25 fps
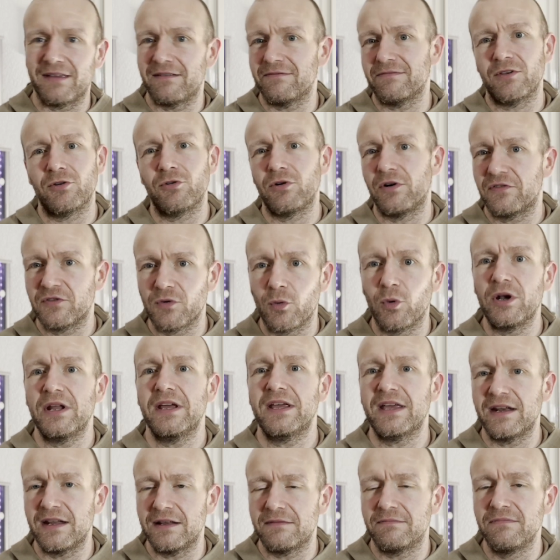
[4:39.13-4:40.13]
you know, if you want to
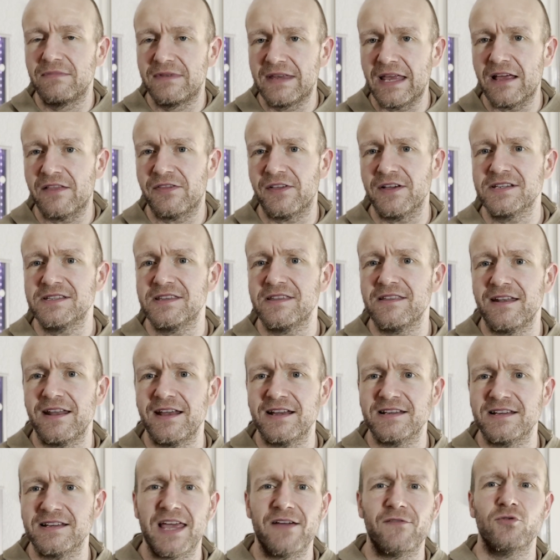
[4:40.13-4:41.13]
kind of take things to the
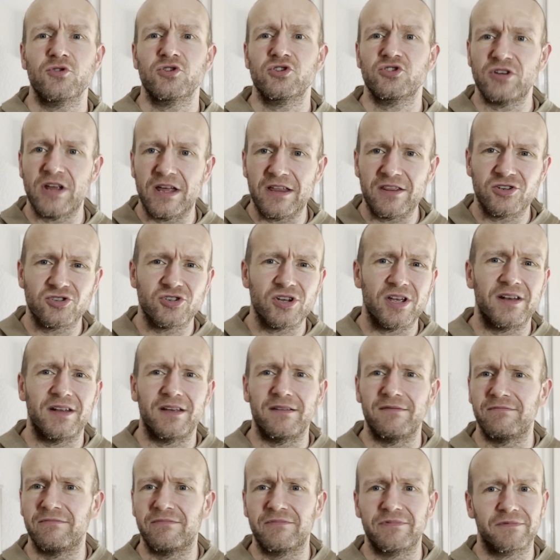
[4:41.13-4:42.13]
next level, strength
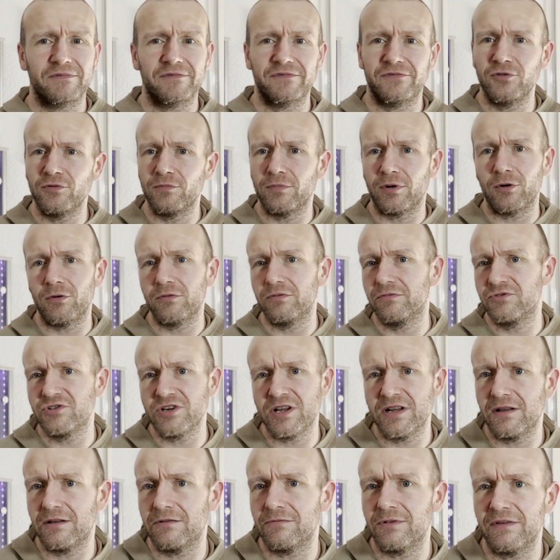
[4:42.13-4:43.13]
training, football
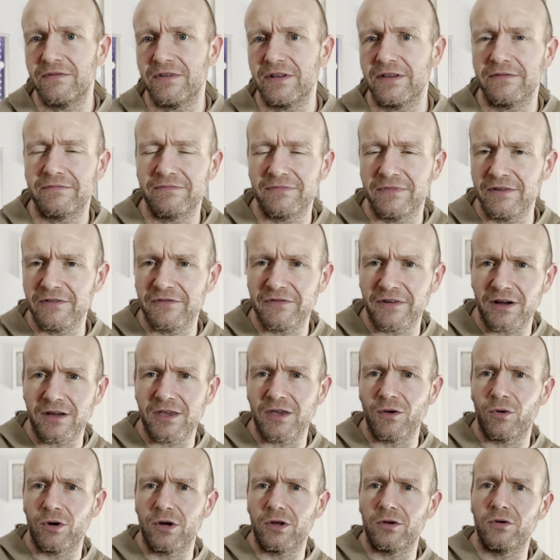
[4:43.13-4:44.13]
training, whatever the, the fuck
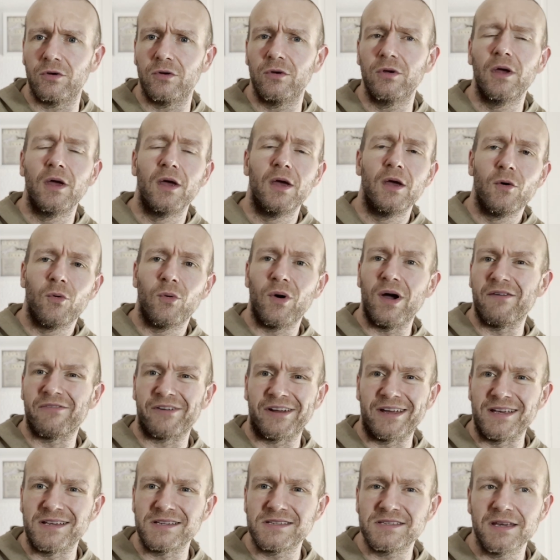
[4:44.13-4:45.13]
you want to do, whatever
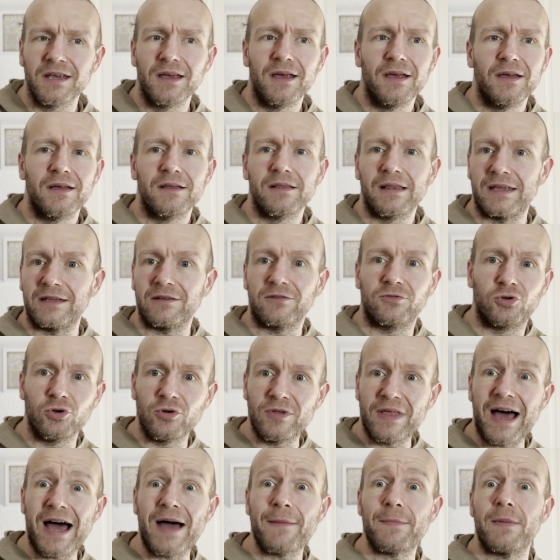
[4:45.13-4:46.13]
it is, like do
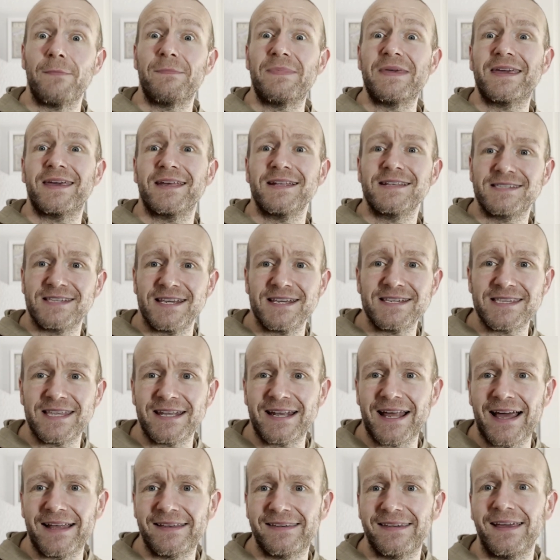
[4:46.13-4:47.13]
that, but be consistent
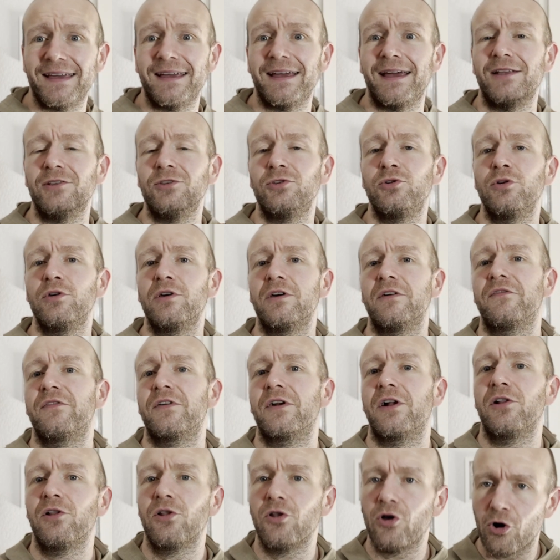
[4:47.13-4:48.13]
at it and do it for
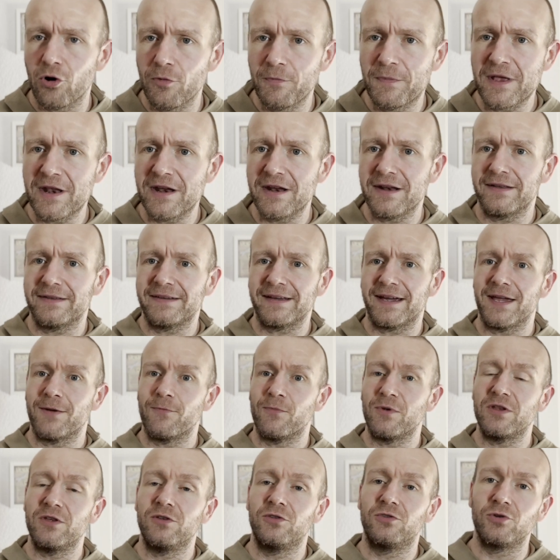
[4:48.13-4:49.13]
a long period of time.
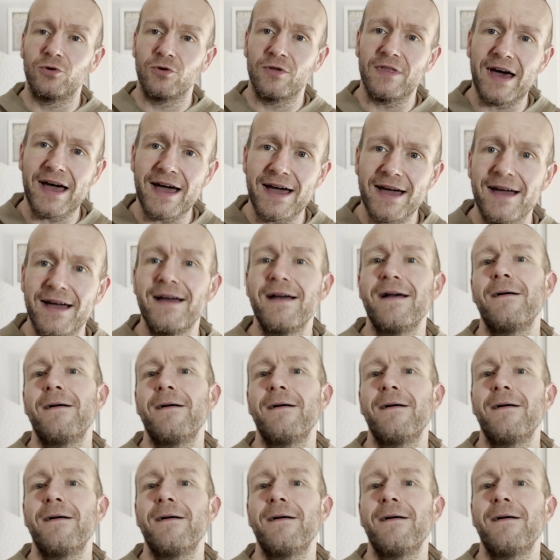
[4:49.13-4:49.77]
When you do that,